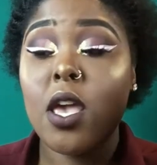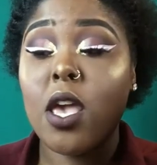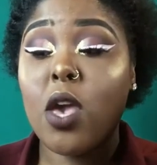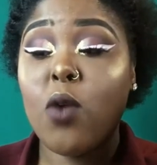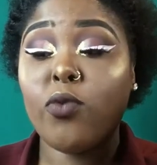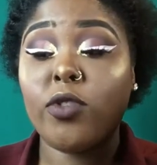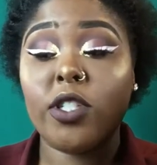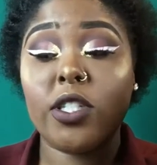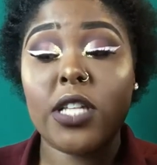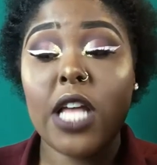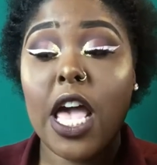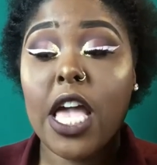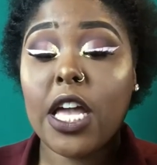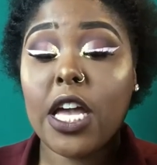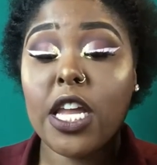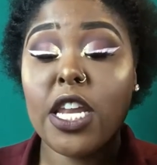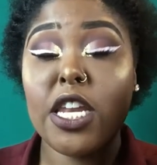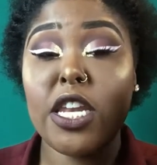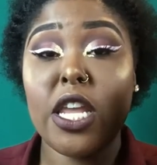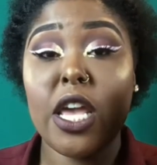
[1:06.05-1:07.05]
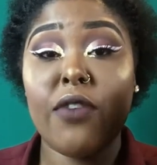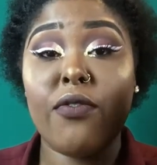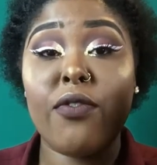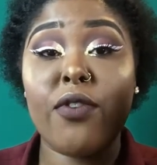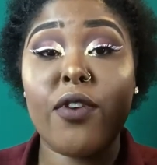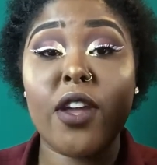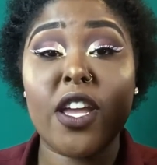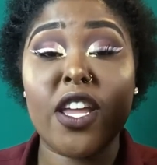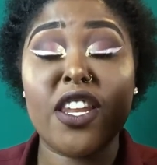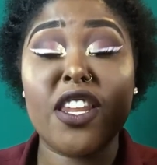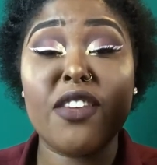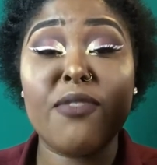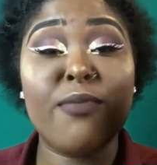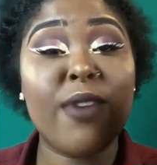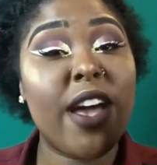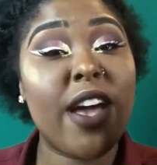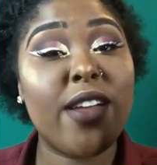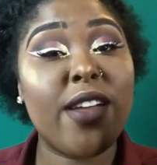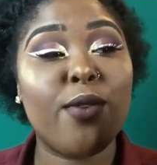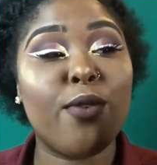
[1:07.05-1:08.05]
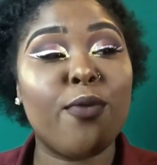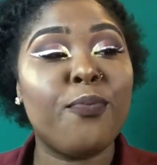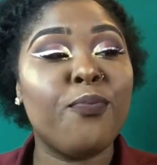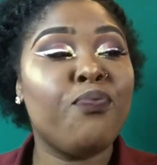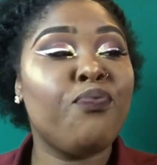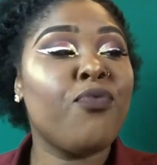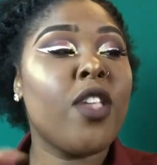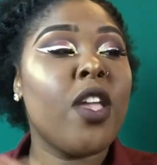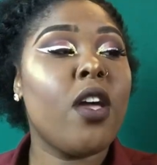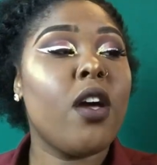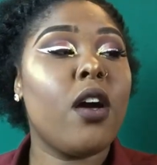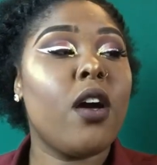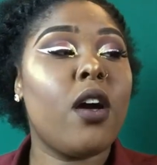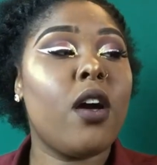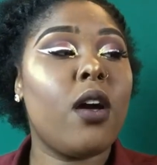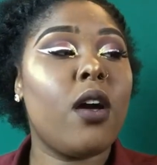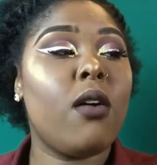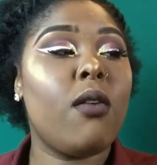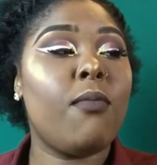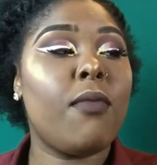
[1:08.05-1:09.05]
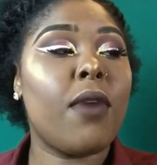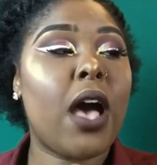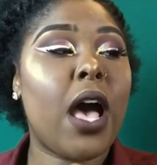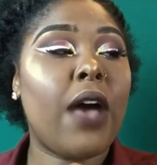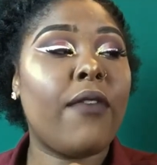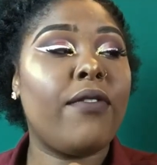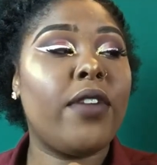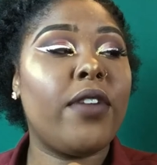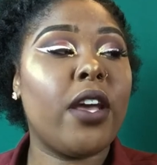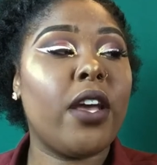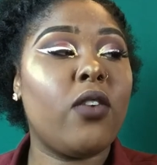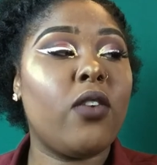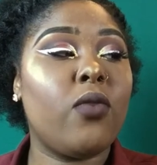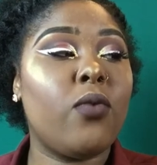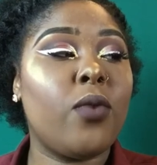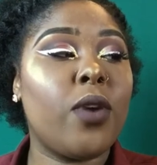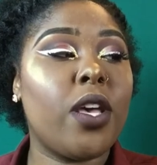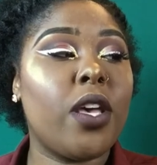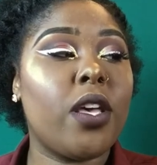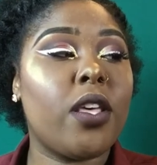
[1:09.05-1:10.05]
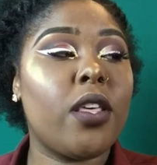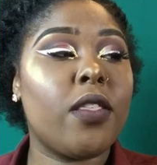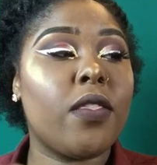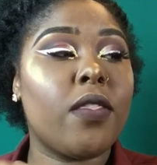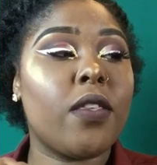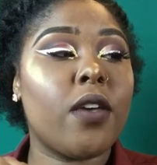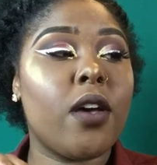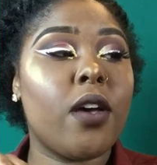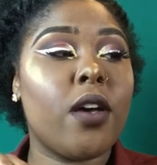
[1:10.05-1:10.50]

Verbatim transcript: It was like a never-ending battle. I've dealt with